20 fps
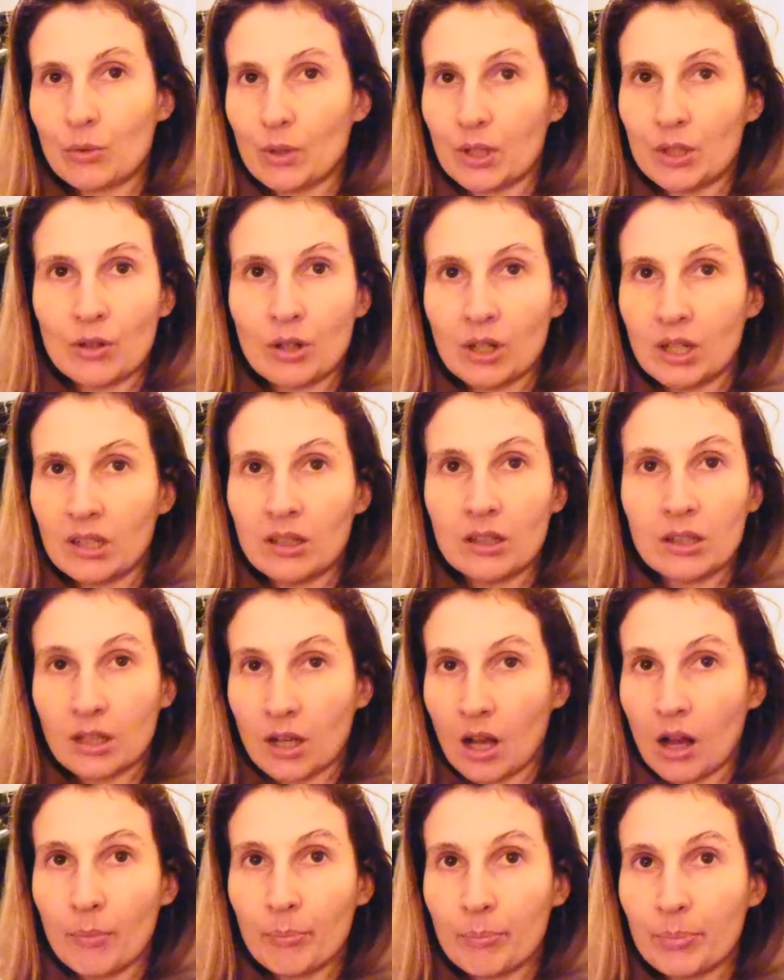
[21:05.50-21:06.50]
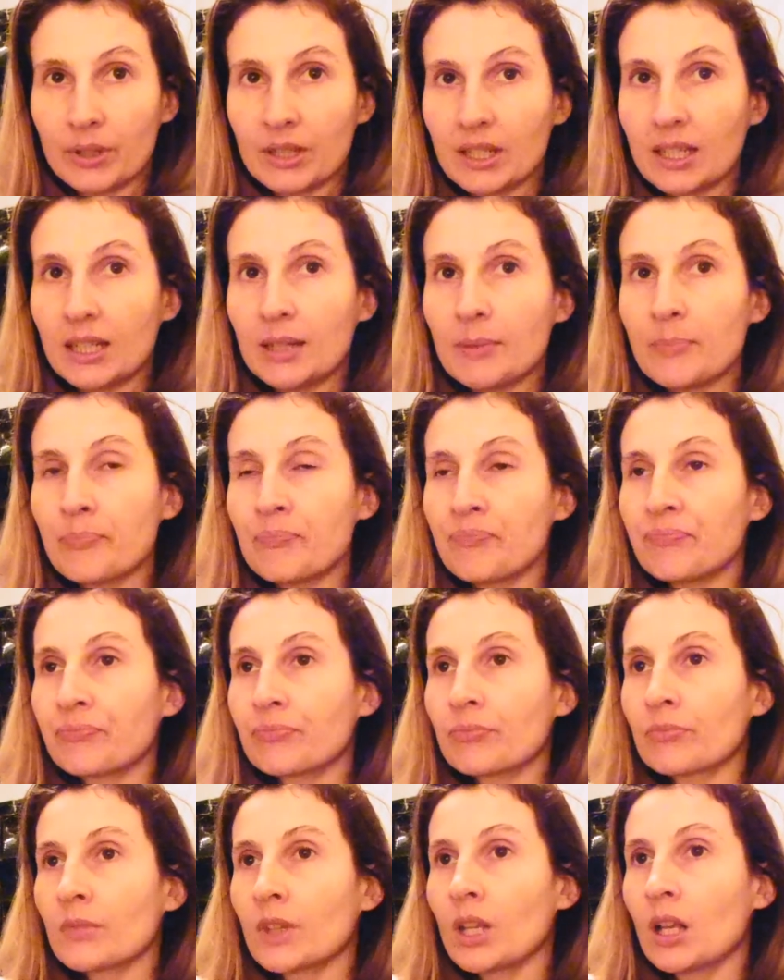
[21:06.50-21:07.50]
when you're in a company.
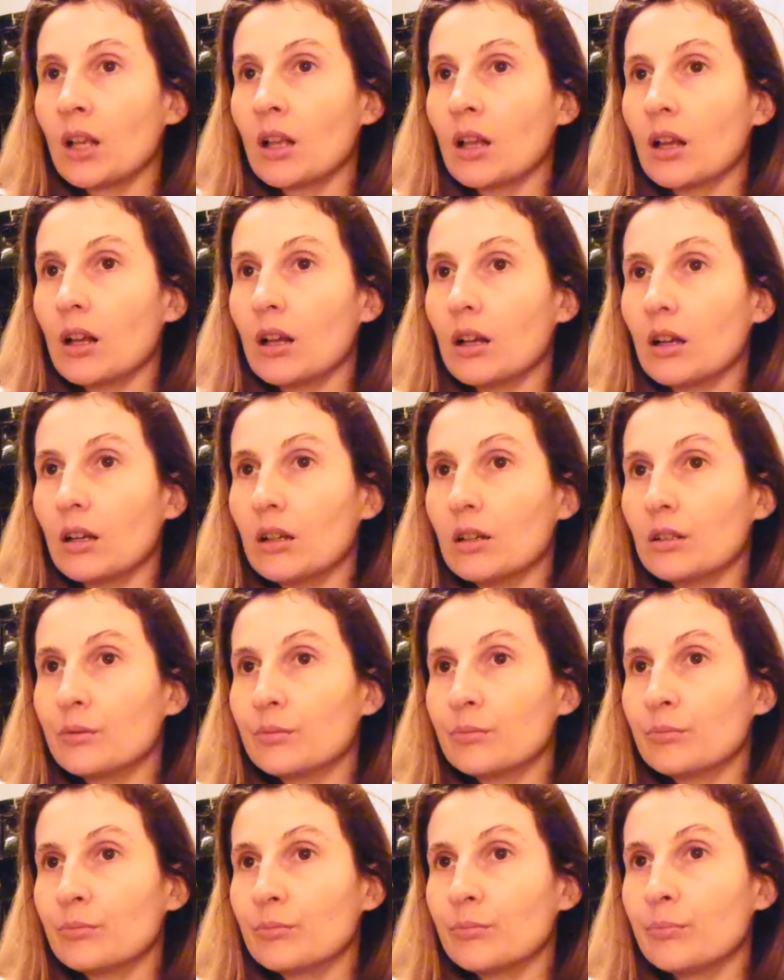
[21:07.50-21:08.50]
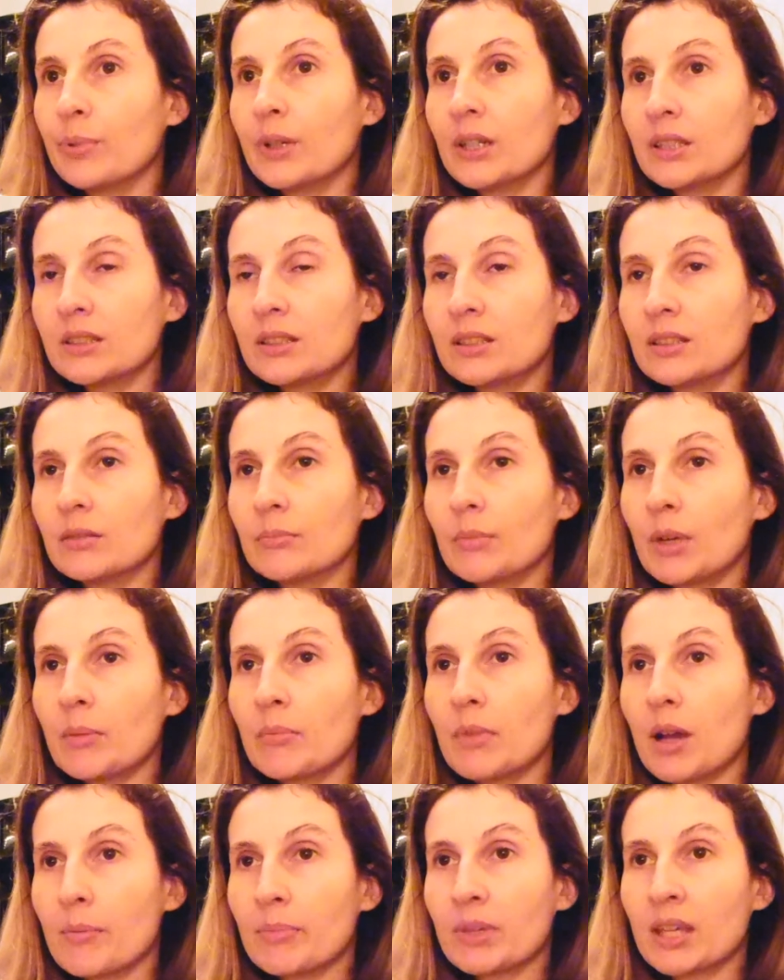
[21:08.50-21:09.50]
Um, but my
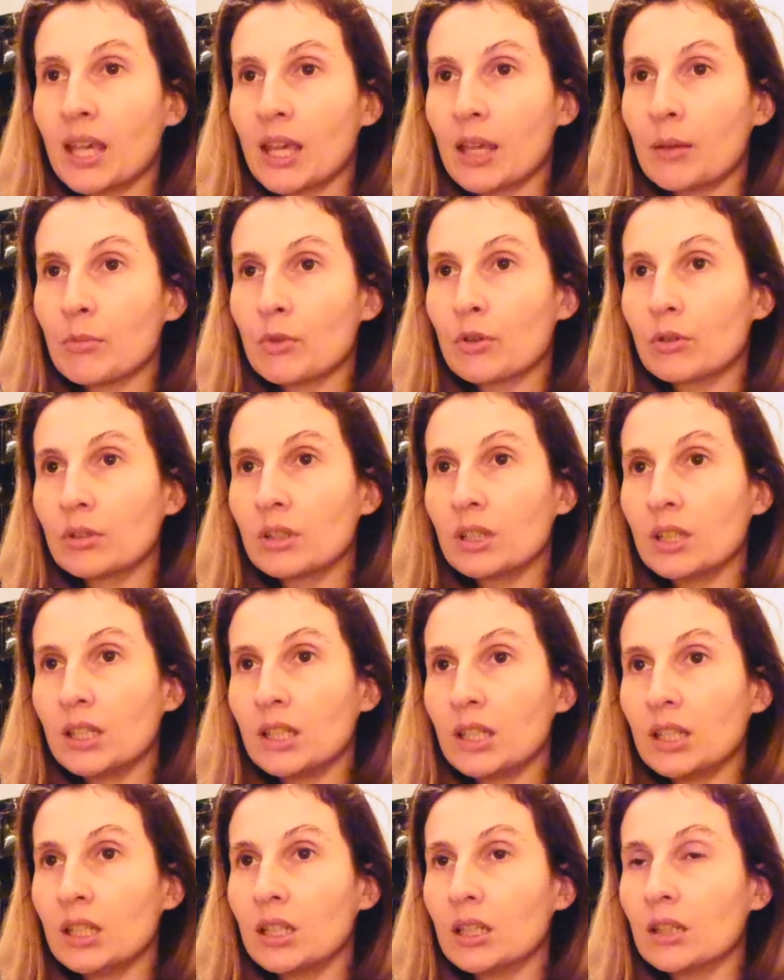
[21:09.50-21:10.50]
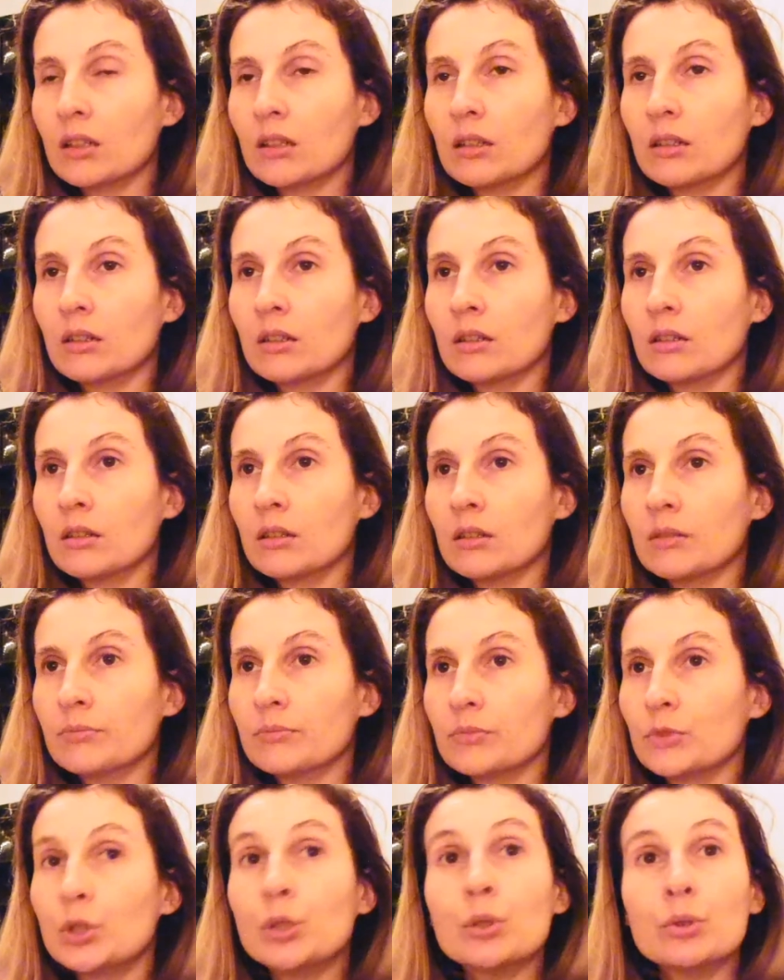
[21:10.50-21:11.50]
mom came only uh,
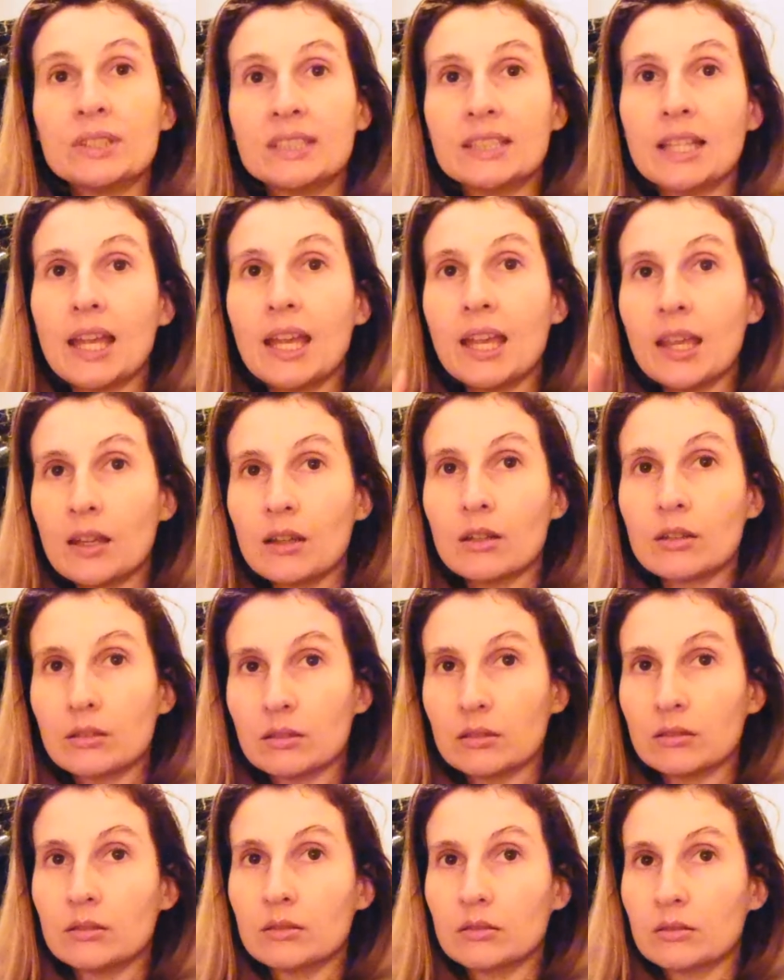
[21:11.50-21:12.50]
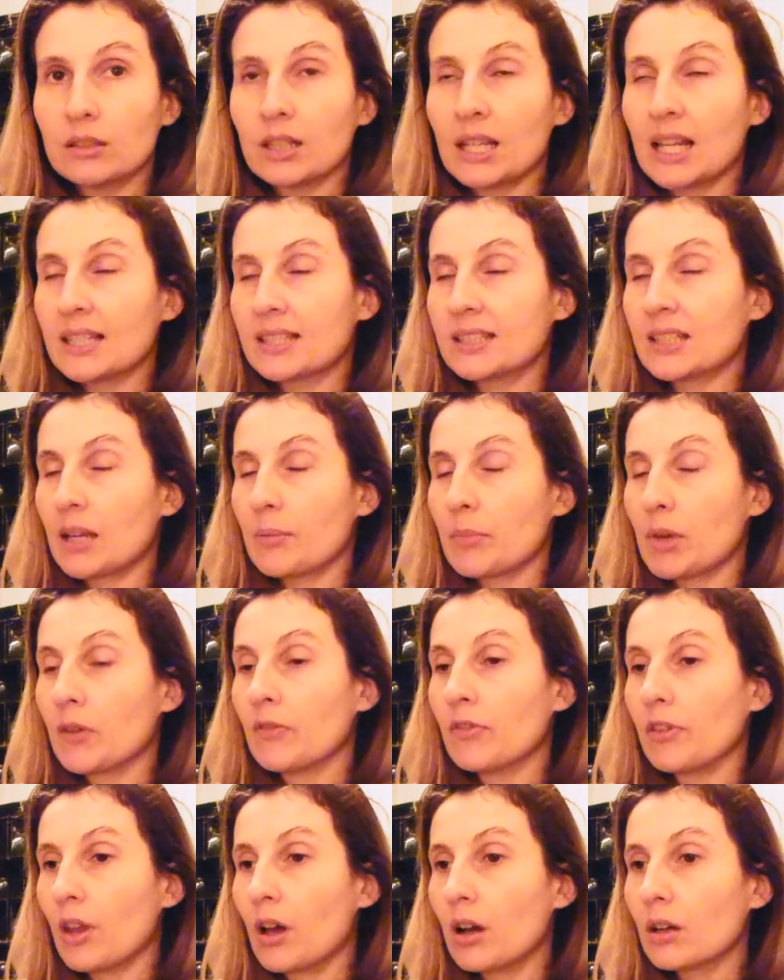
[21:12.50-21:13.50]
Tuesday, the last time I
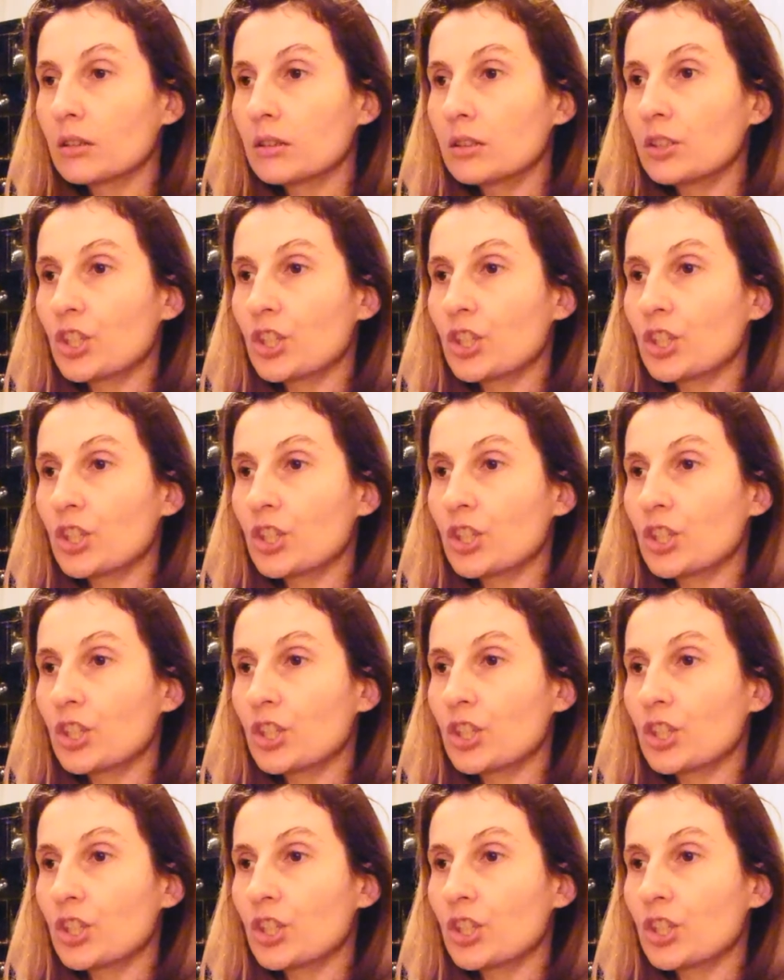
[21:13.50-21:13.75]
vlogged.